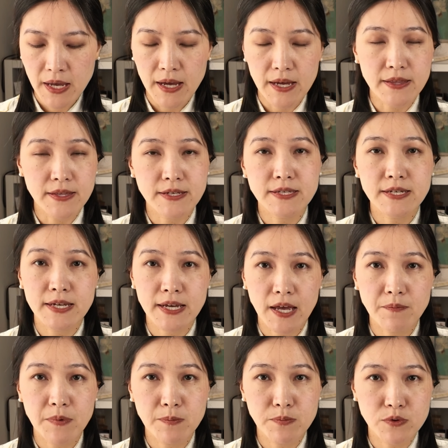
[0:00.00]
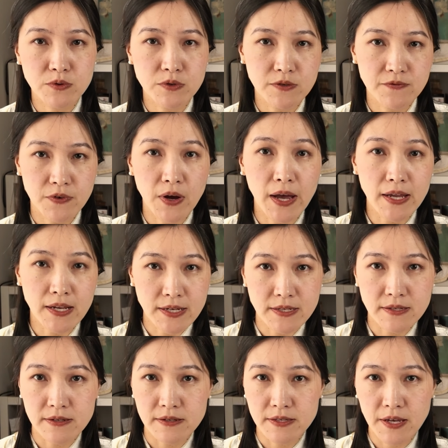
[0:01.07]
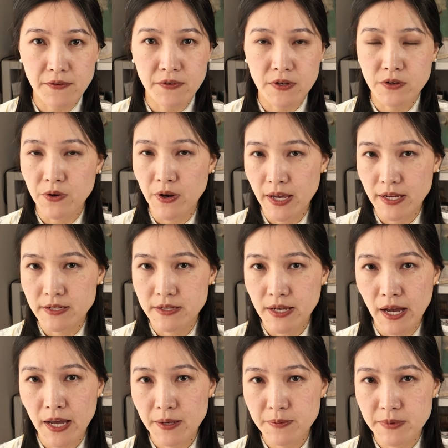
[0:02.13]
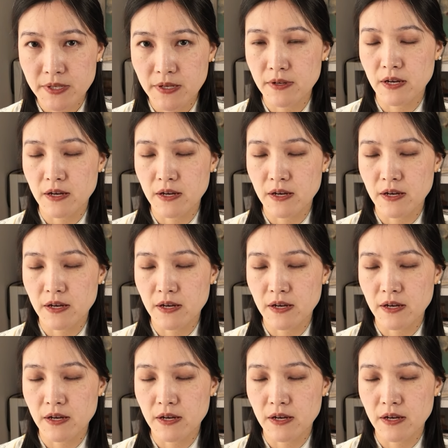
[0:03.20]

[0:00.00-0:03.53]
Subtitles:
And this tea can be brewed for at least 7 or 8 times.